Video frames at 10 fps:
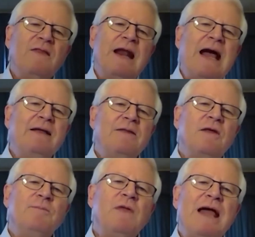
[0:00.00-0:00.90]
Then I
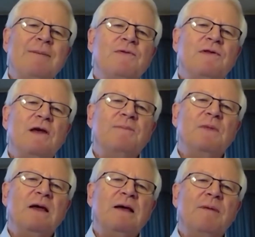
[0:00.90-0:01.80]
sometimes uh,
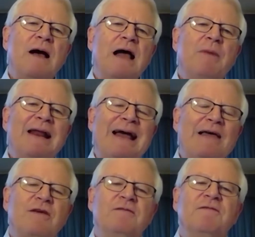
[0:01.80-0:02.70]
uh, I might
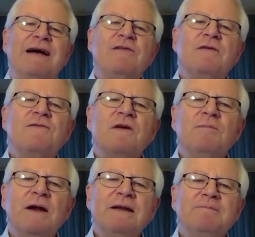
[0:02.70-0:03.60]
ask advice of
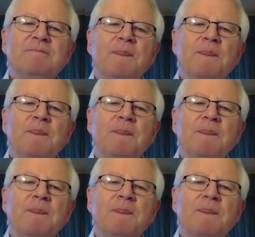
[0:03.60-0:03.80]
somebody.